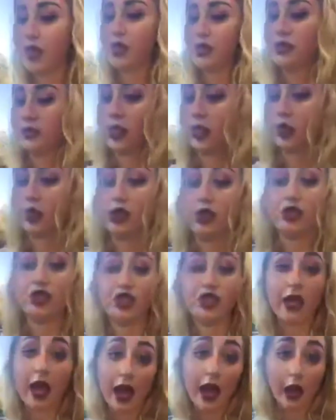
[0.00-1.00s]
Psychology
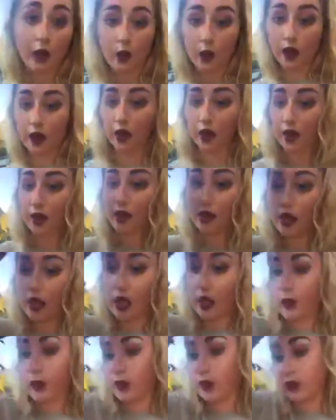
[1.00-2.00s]
Tower,
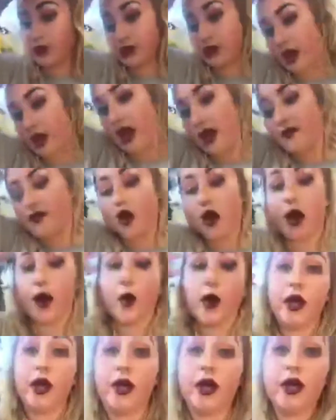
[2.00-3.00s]
we also have
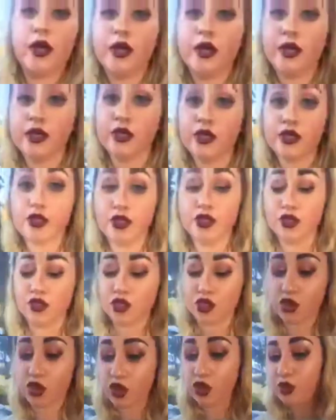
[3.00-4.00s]
our
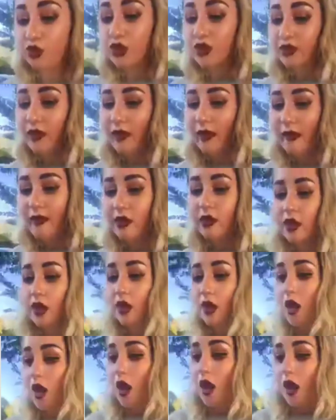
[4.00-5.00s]
student union there
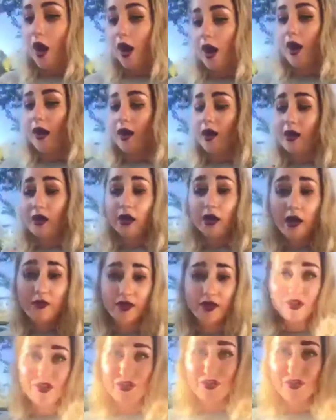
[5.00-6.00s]
I love
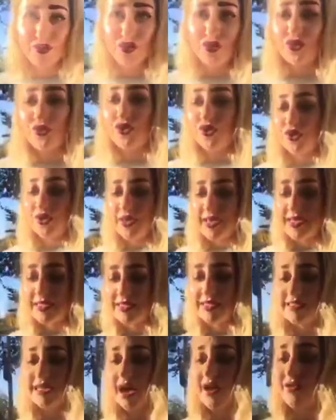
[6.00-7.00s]
our student union.
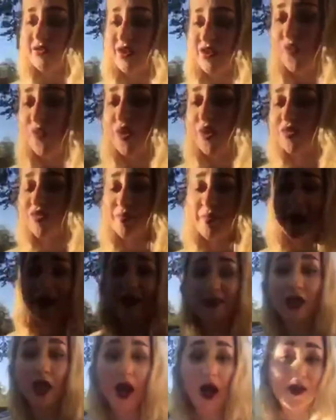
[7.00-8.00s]
It's definitely one of the
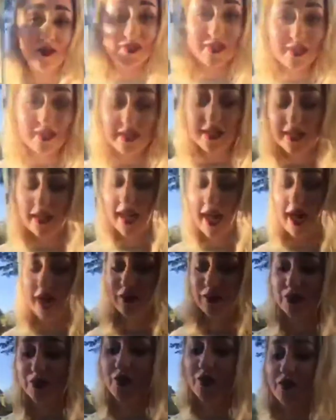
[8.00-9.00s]
best I've seen
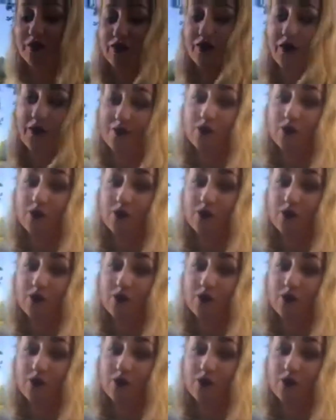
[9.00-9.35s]
out of